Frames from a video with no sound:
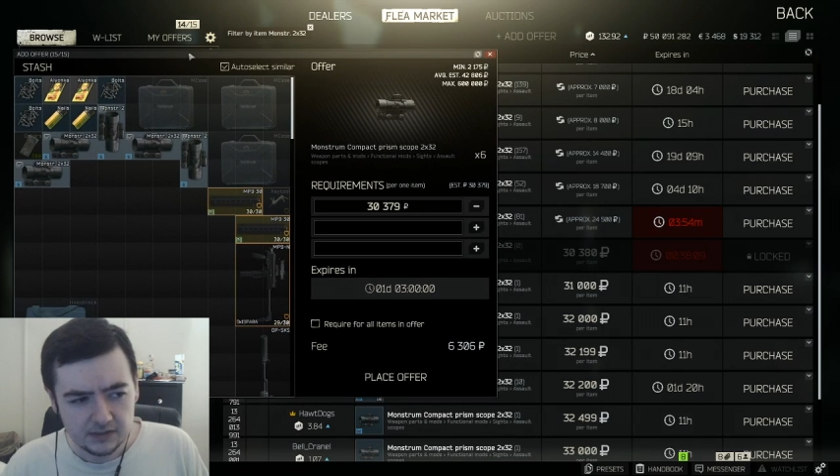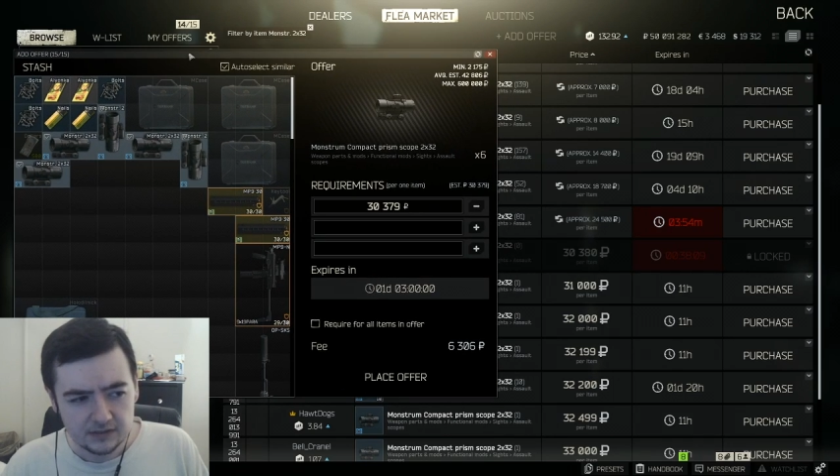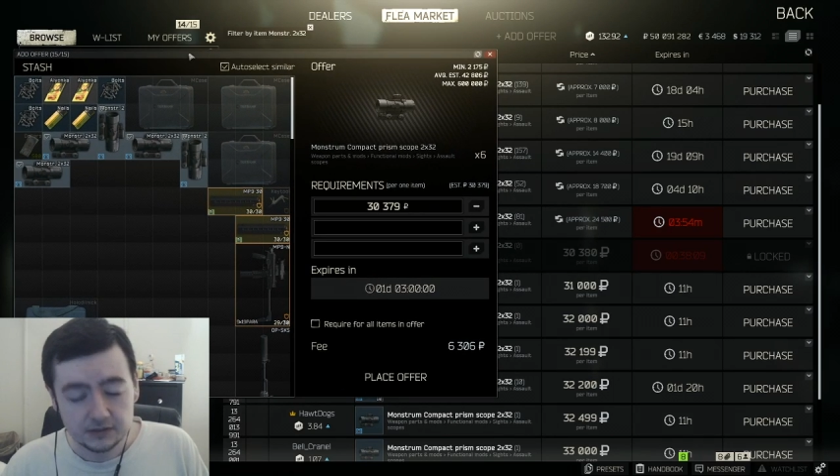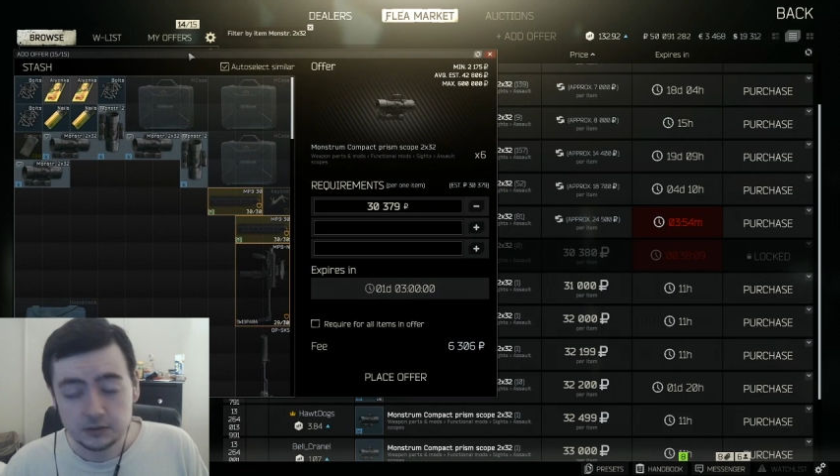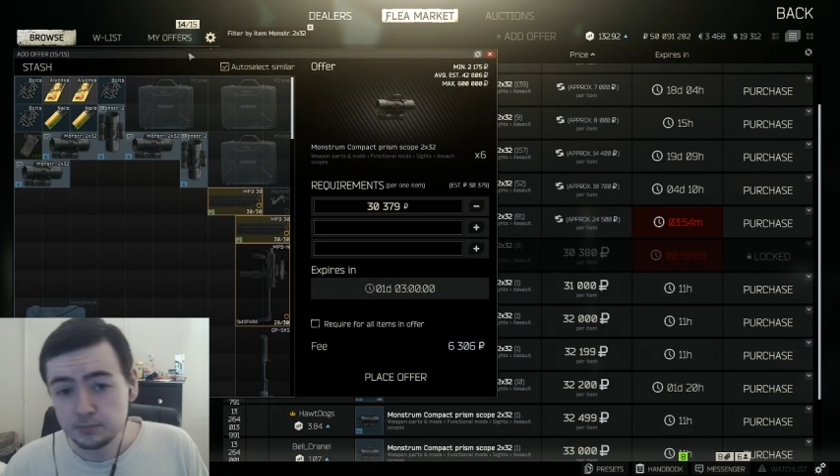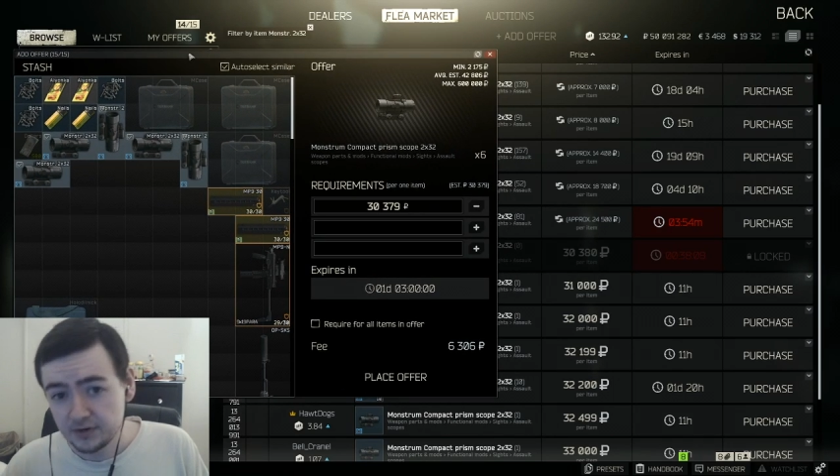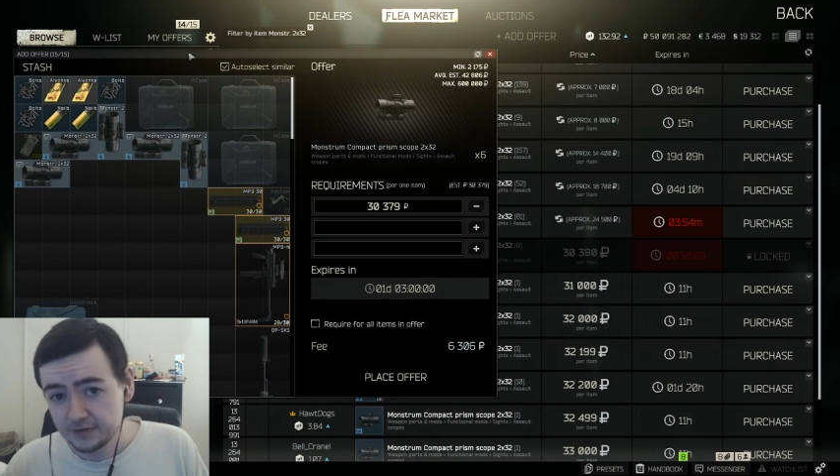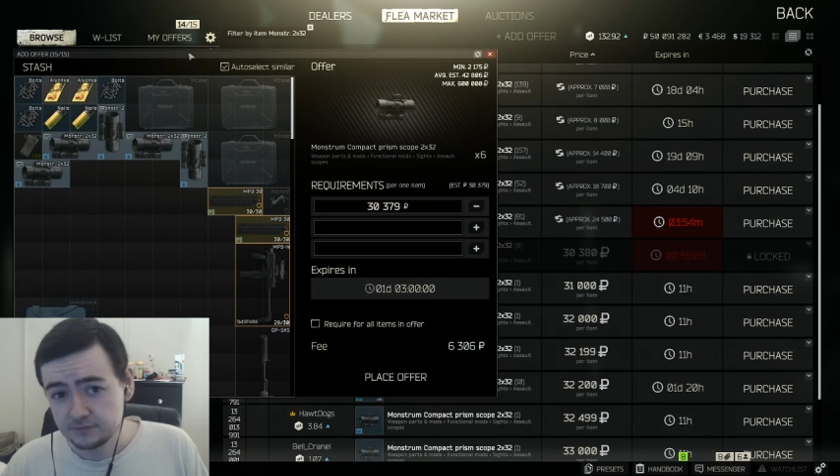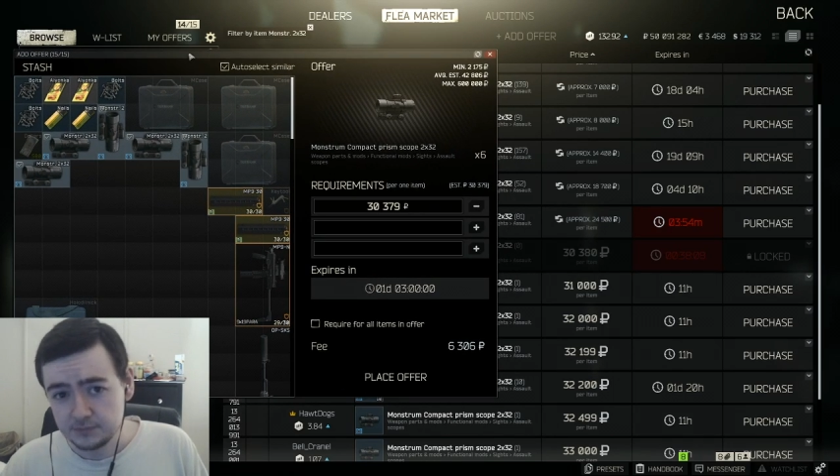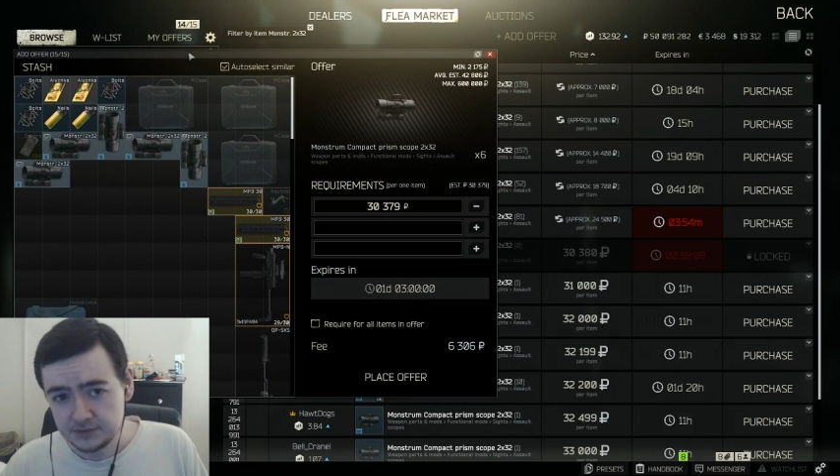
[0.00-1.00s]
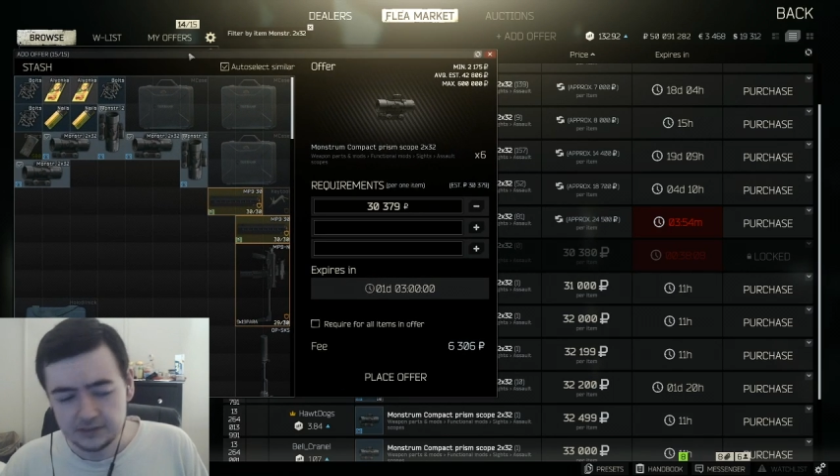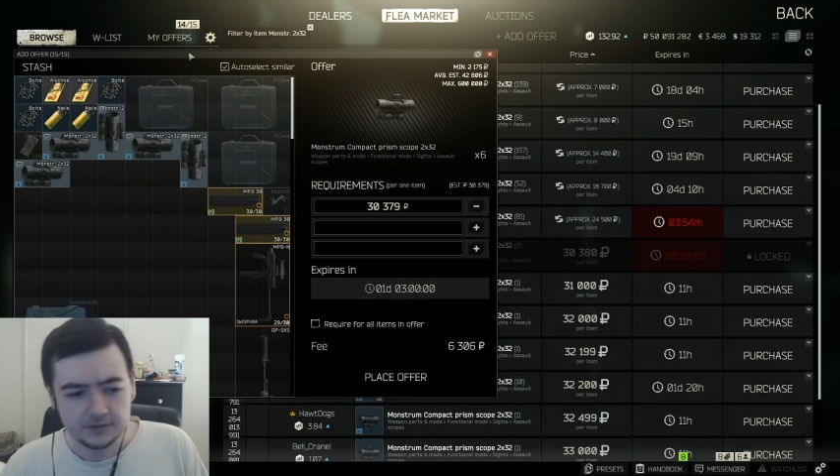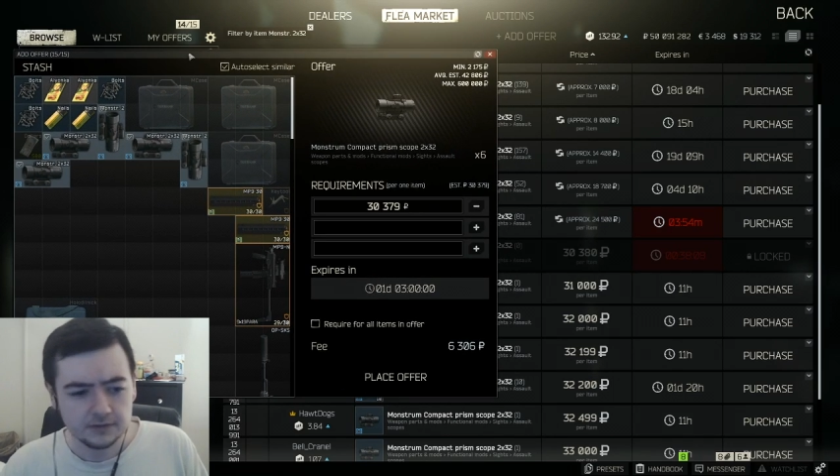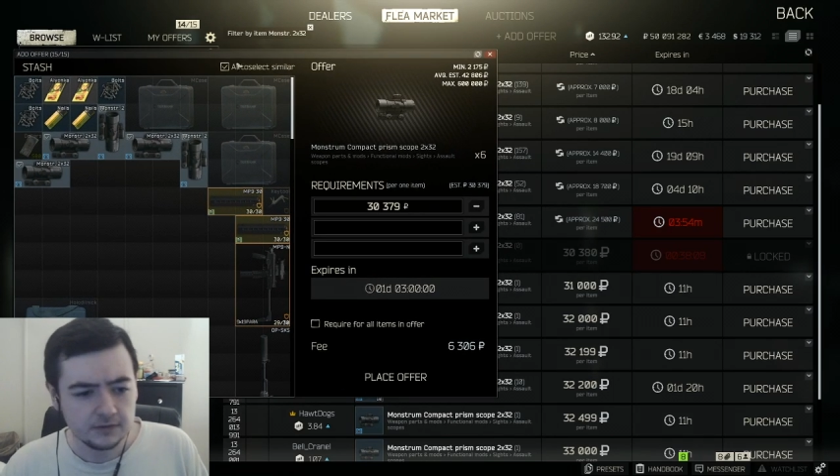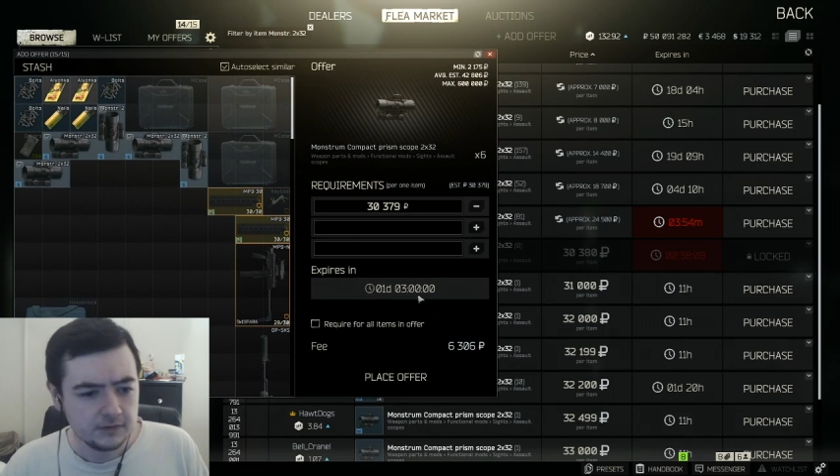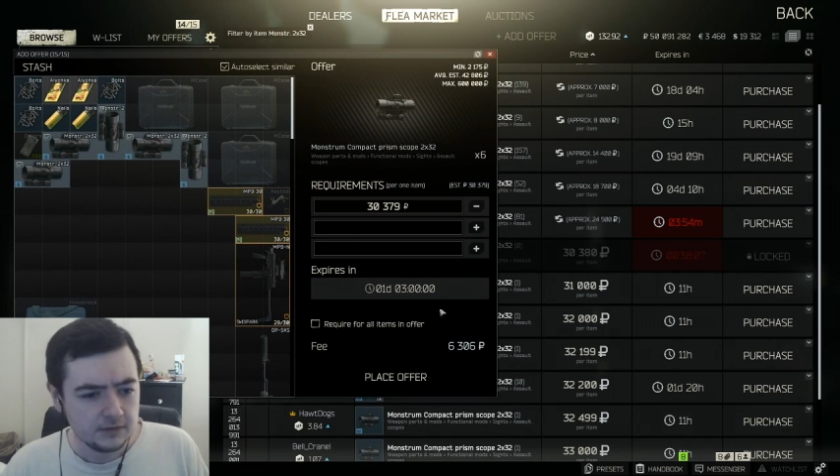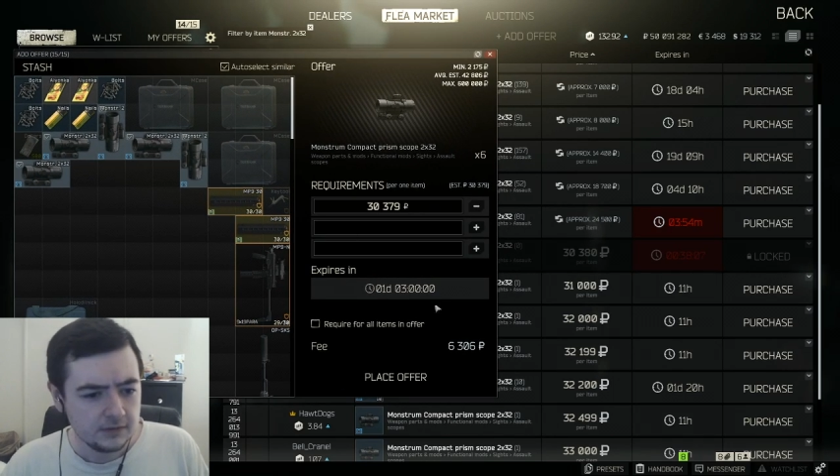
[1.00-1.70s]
that you bought from Jaeger.